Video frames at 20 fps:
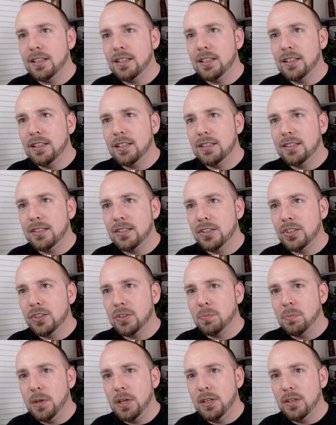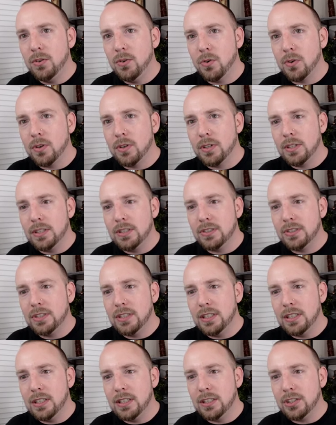is it just me or is
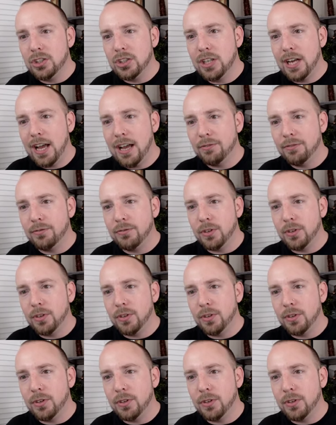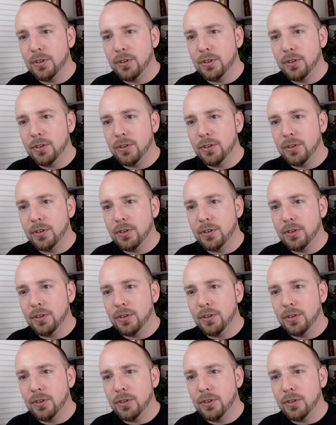the uh, chat frozen?